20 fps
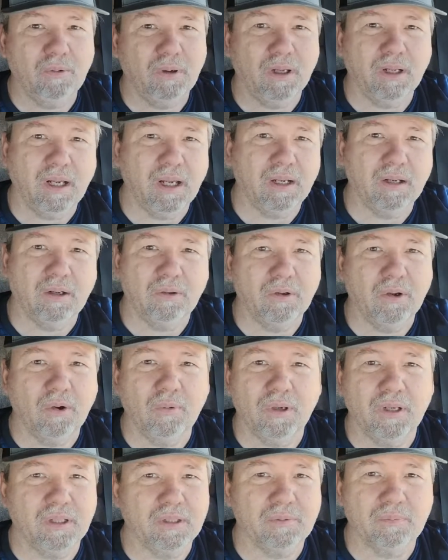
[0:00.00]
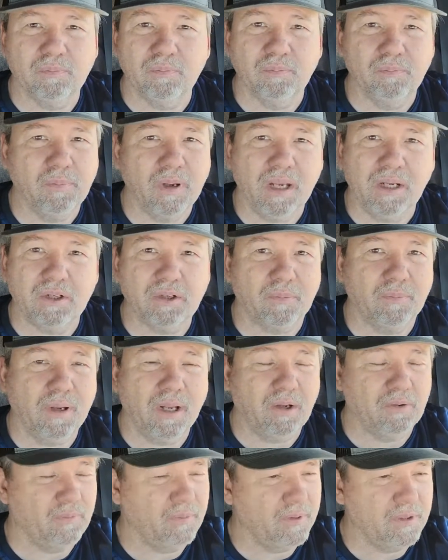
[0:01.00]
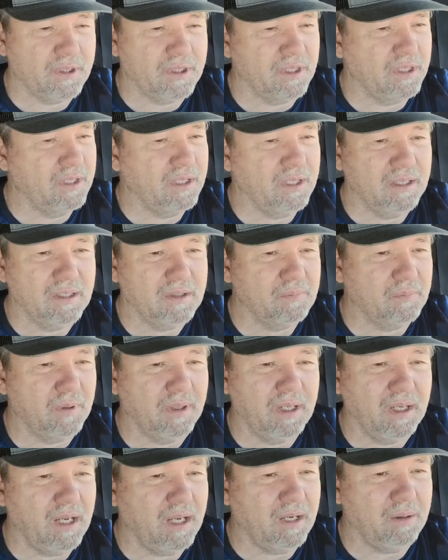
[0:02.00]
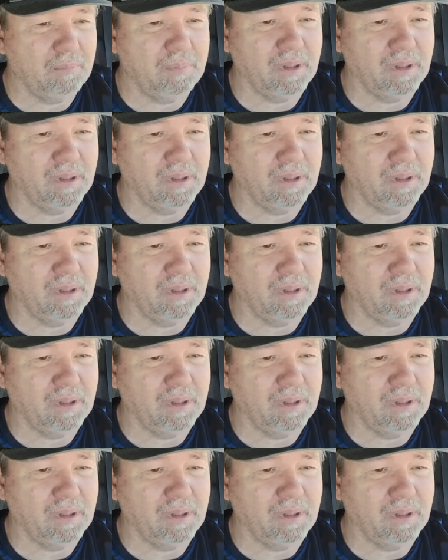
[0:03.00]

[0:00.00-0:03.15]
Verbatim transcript: I don't know what his major malfunction is, but he ain't